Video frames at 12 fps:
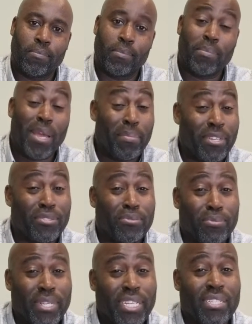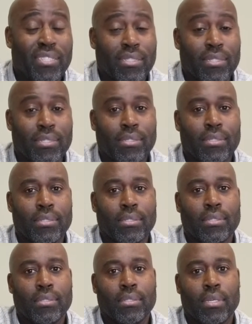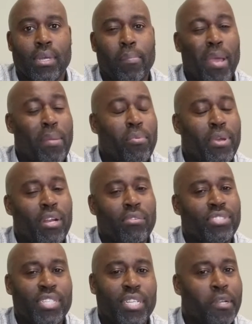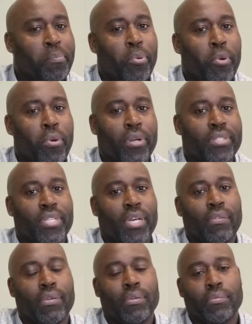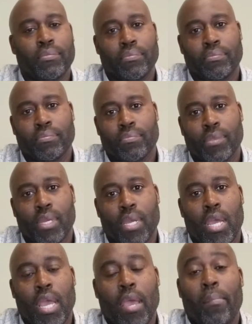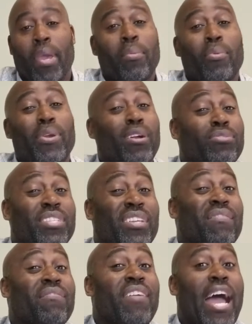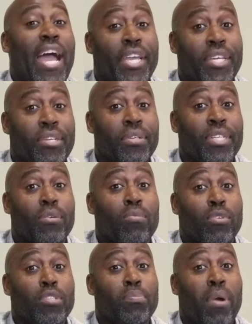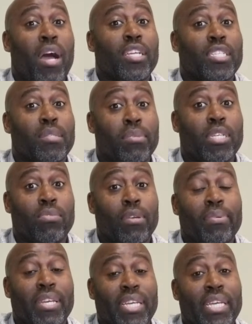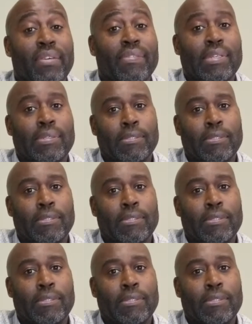Maybe it's a reason. Maybe we don't see the importance of it. Maybe we don't see the value and the responsibility we've been given.